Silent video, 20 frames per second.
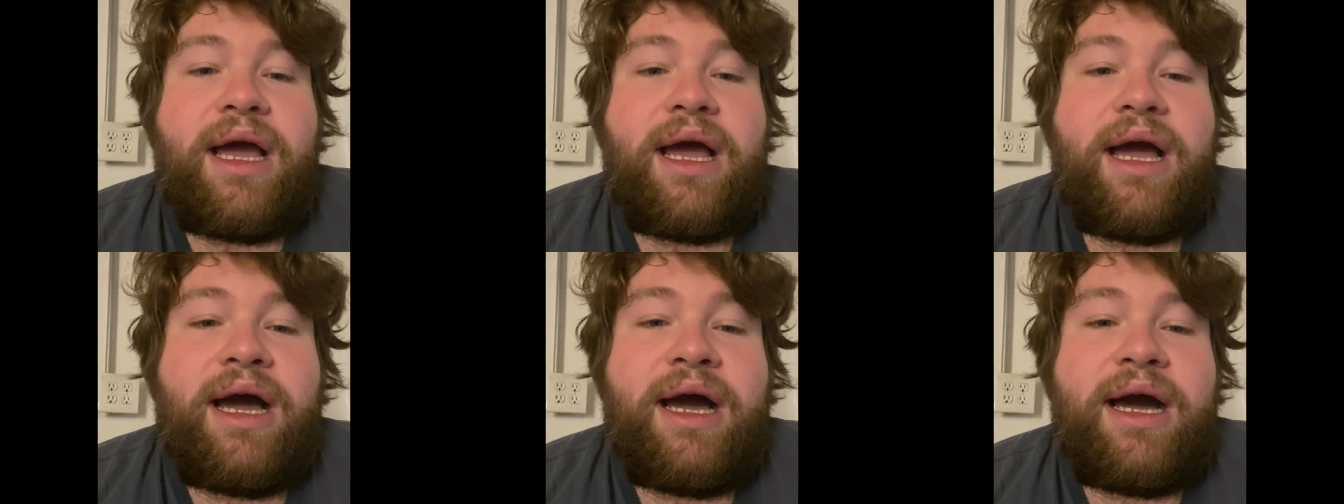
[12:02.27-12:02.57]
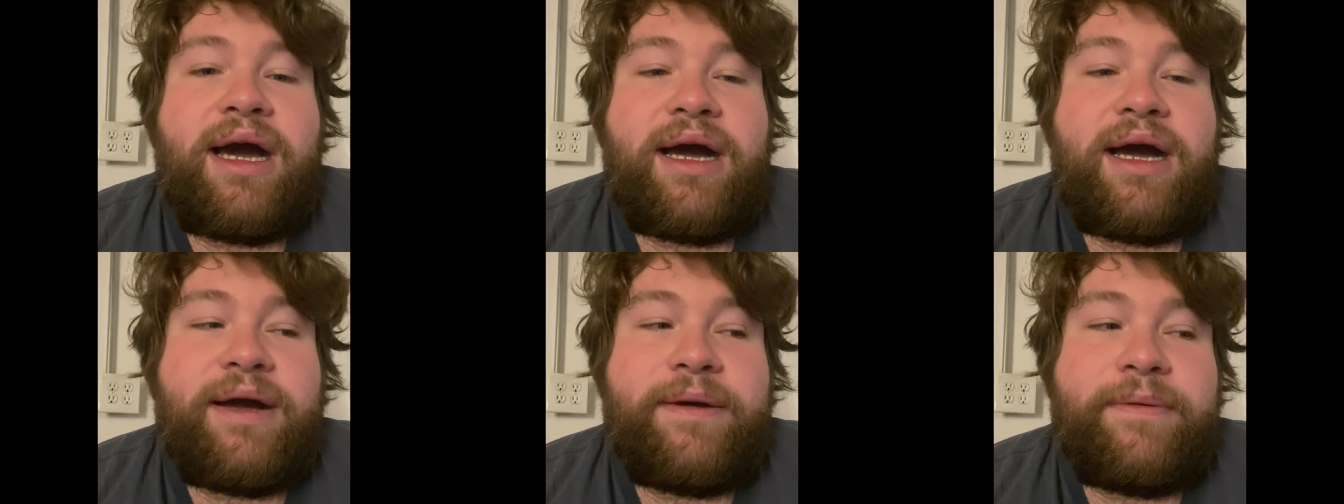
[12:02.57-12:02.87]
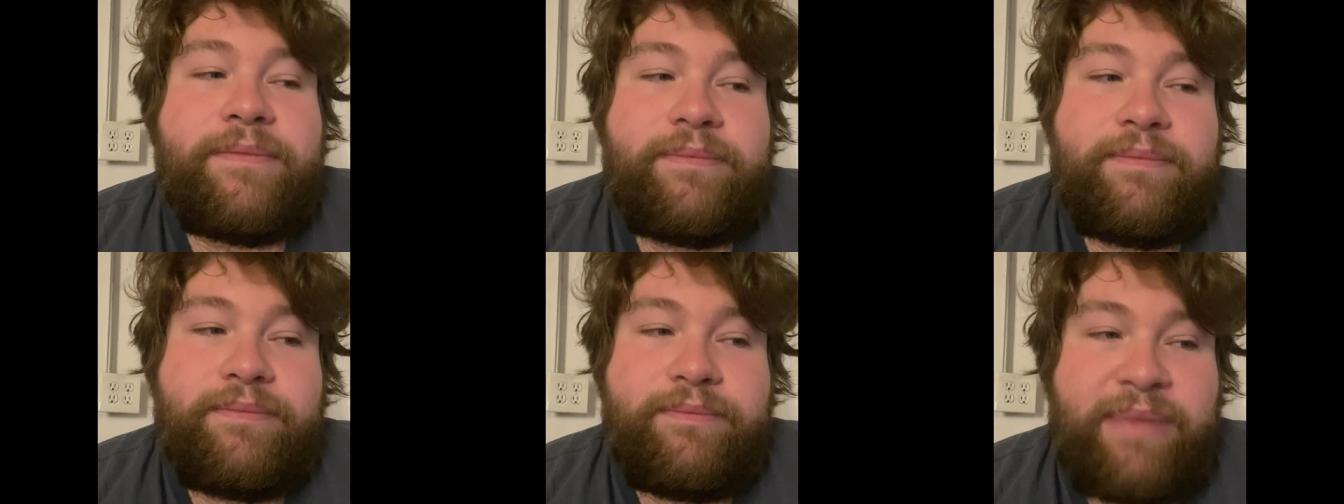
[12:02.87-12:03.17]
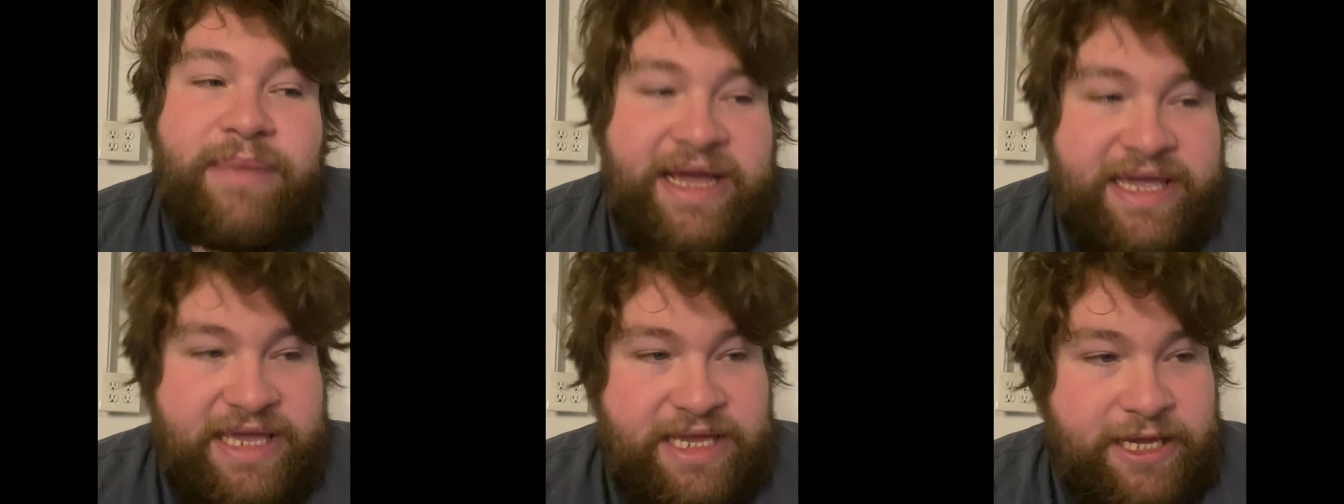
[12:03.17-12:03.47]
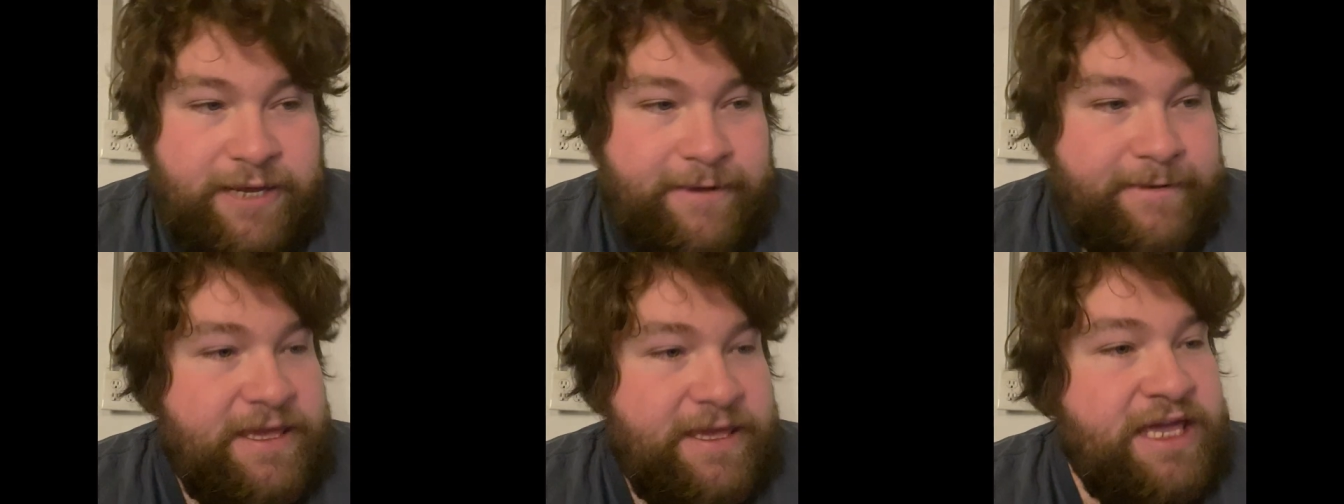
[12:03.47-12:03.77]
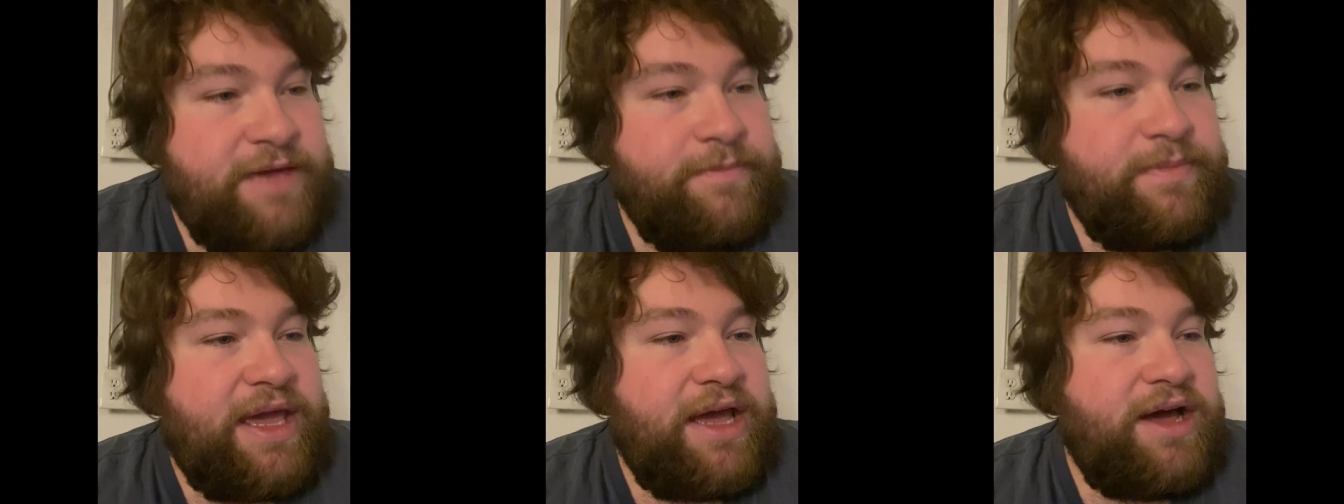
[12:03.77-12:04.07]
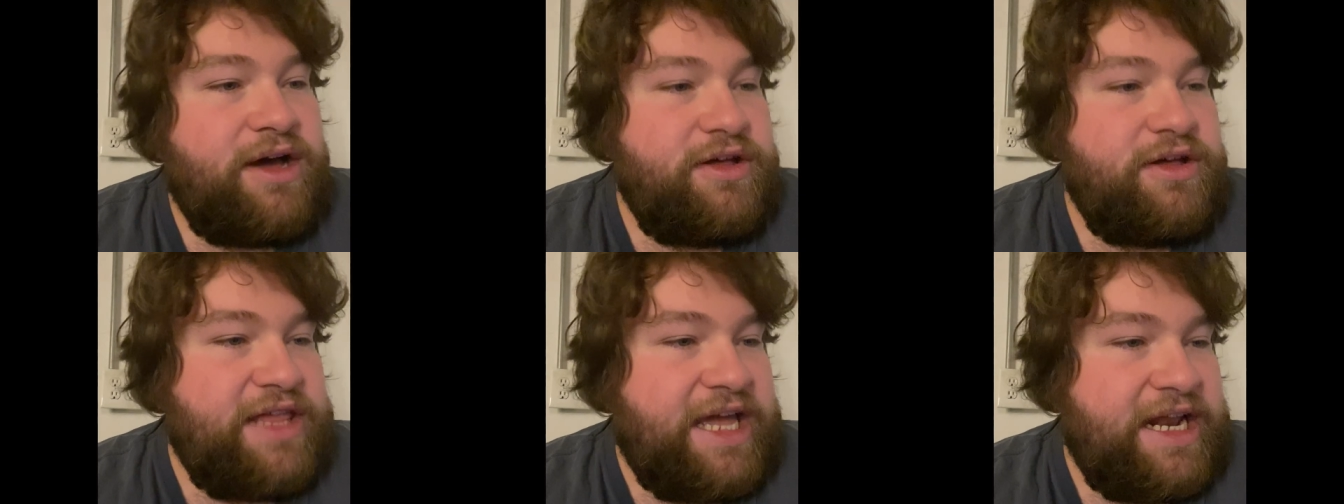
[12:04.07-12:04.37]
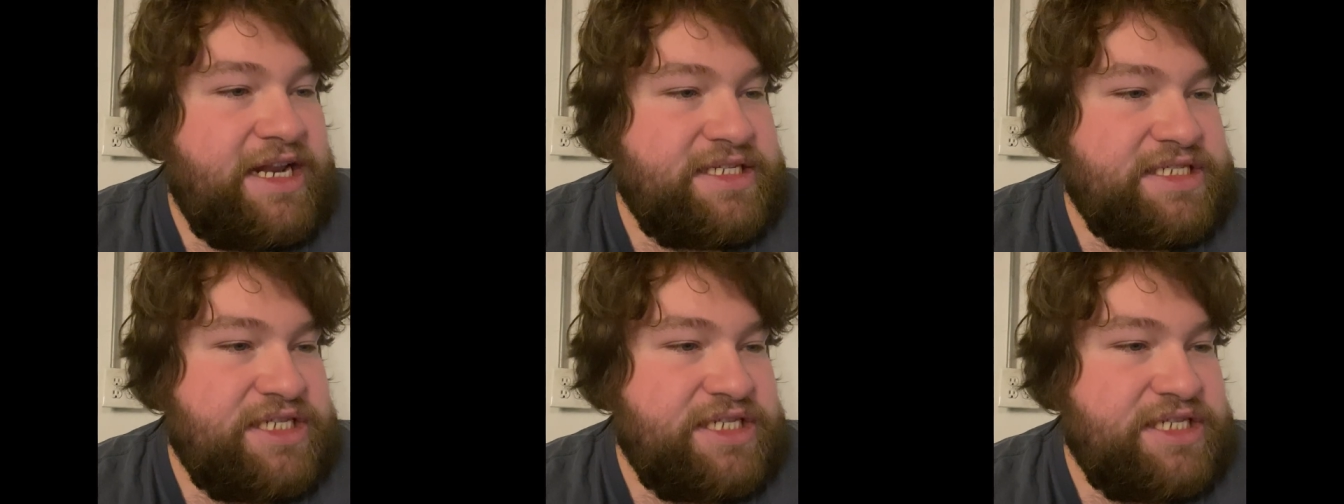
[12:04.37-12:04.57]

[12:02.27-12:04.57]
uh, my email that is